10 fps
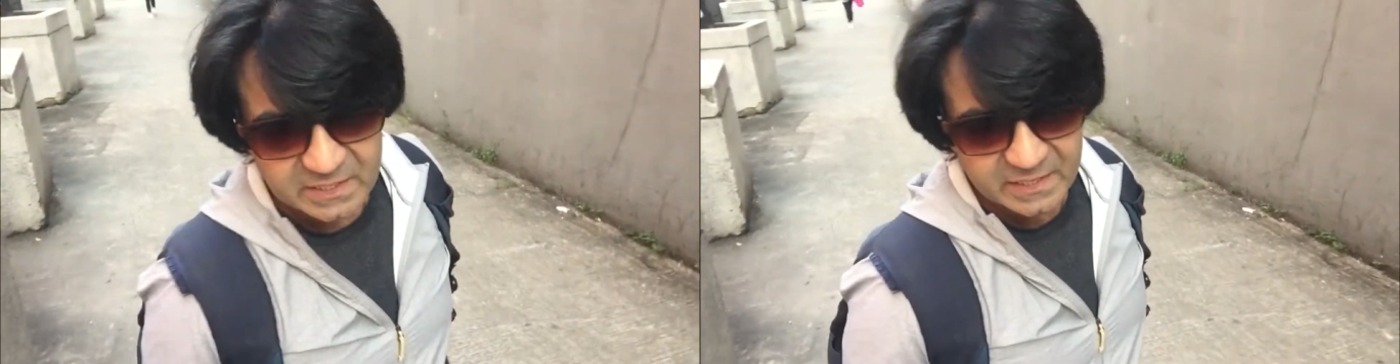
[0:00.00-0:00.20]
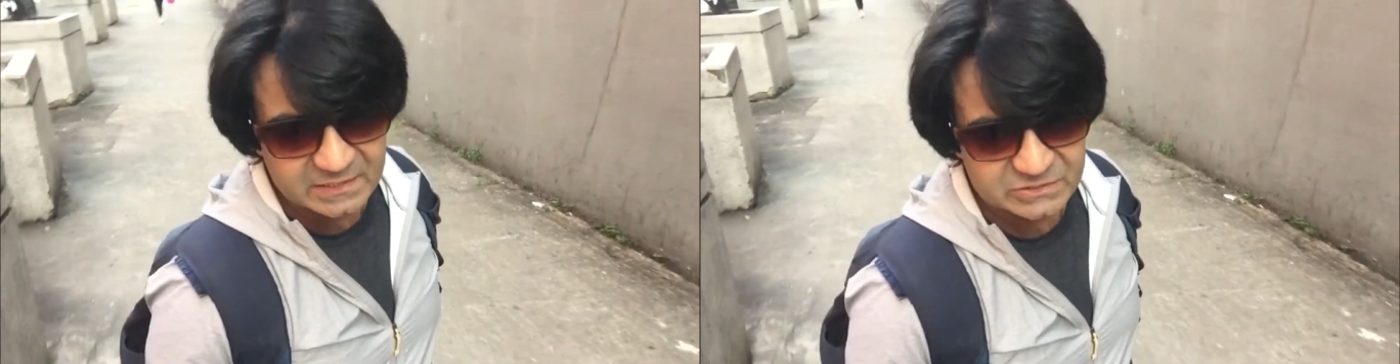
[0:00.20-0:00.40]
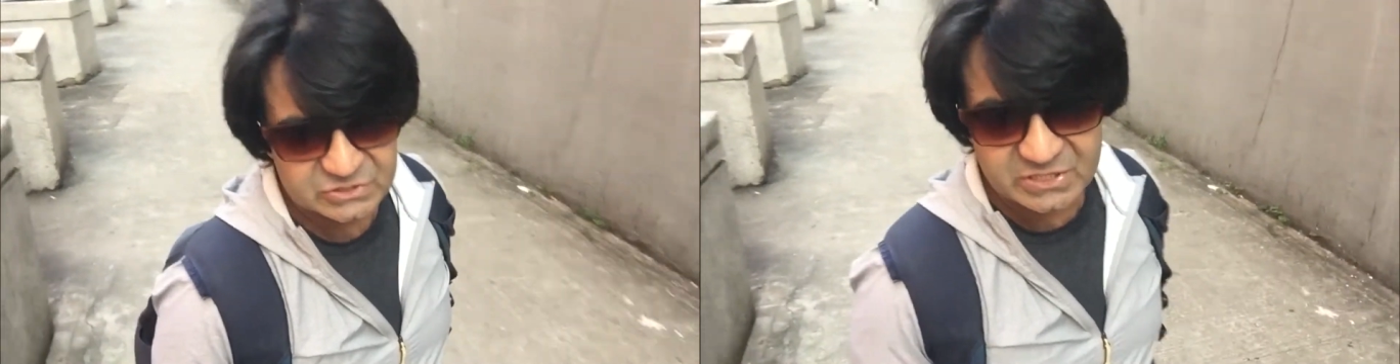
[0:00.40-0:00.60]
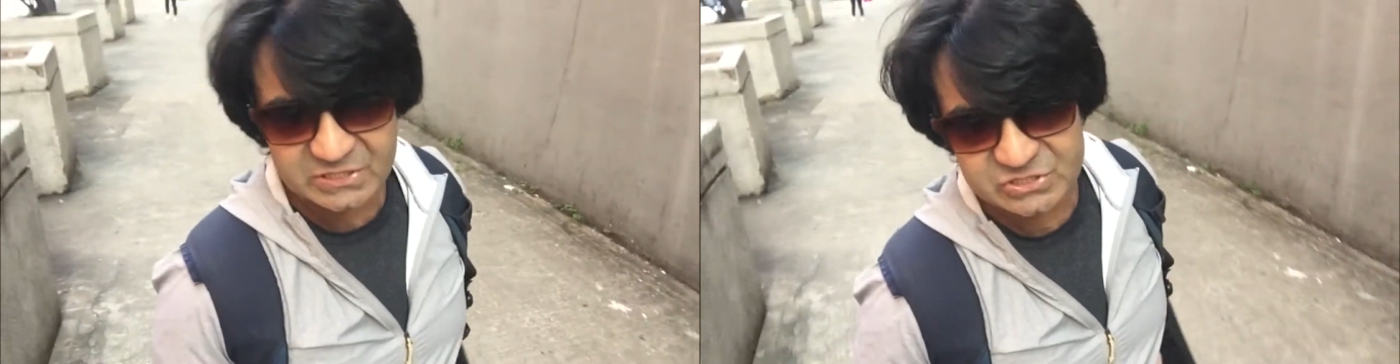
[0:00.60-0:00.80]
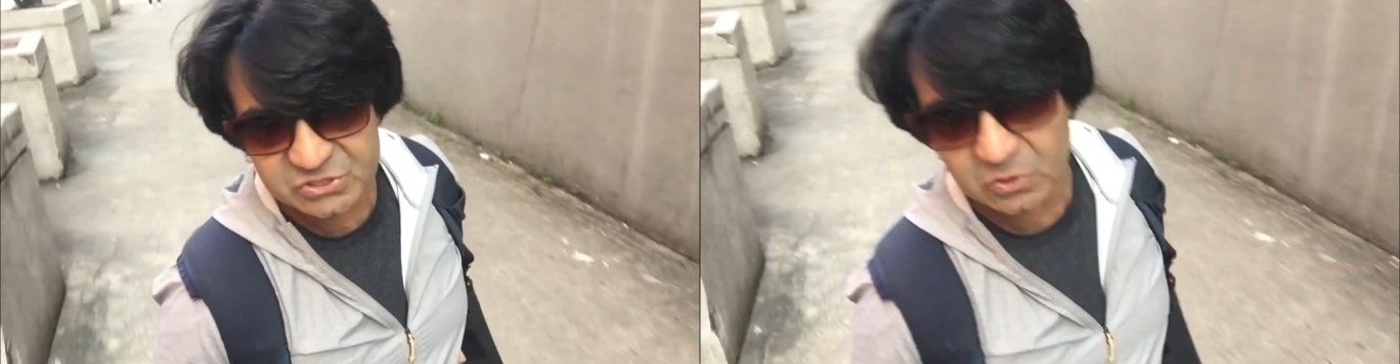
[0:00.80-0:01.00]
and to
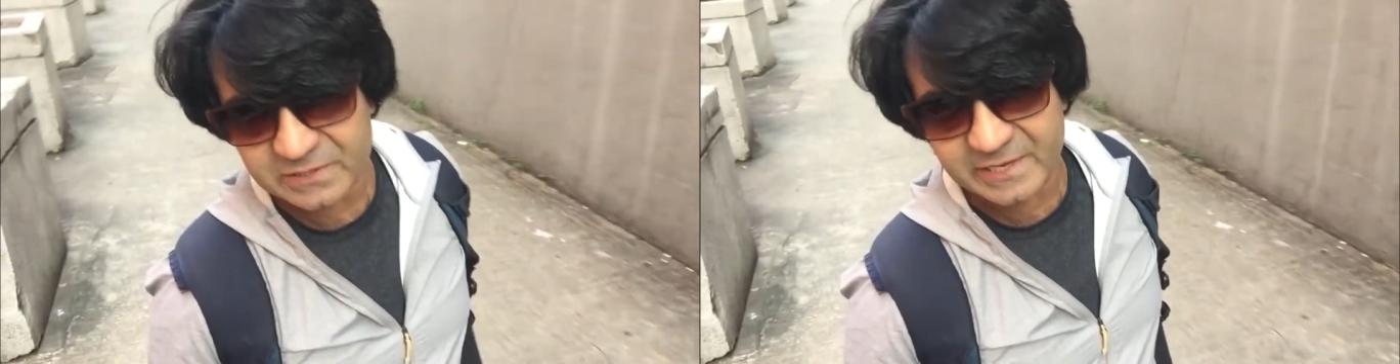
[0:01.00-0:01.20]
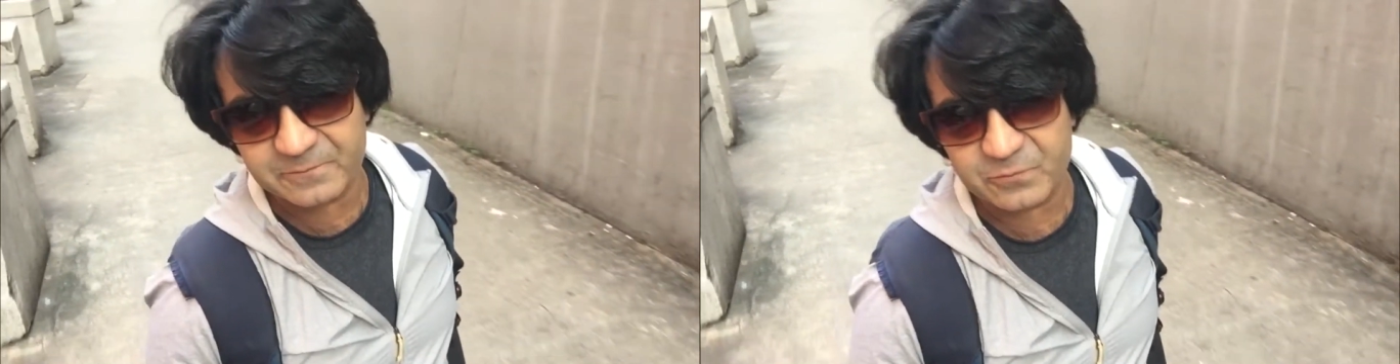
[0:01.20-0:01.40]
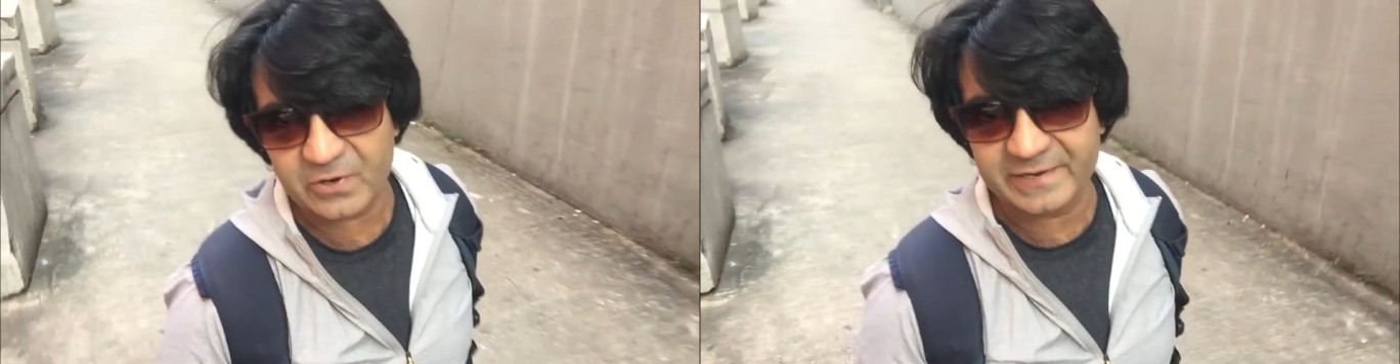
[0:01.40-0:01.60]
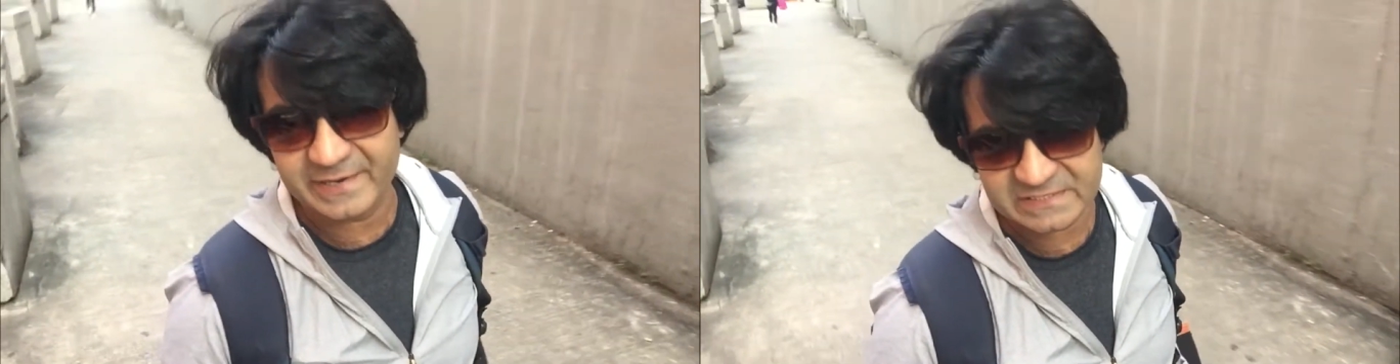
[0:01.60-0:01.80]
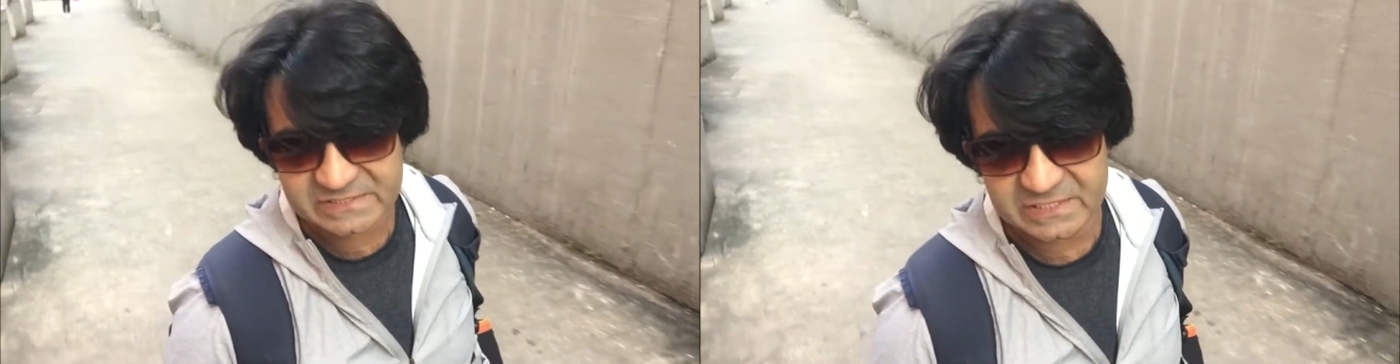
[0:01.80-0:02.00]
control that
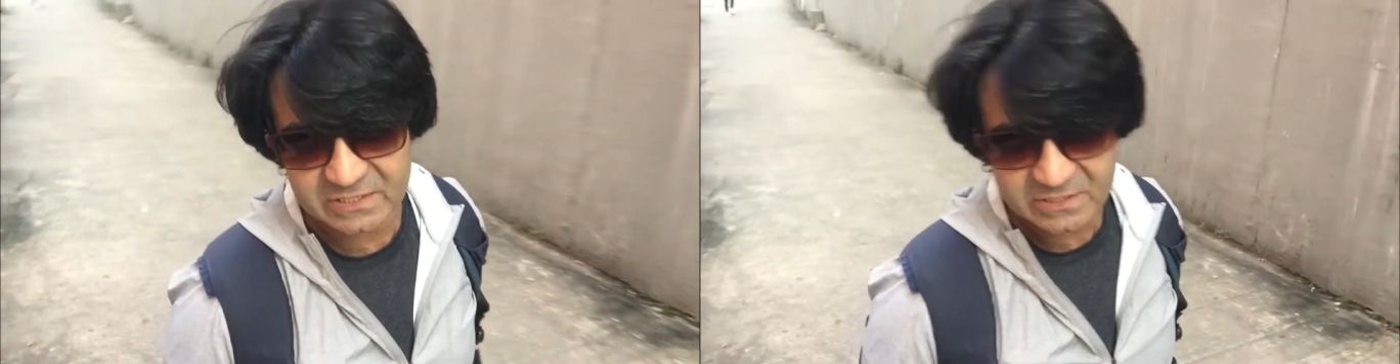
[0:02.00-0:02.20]
brightness,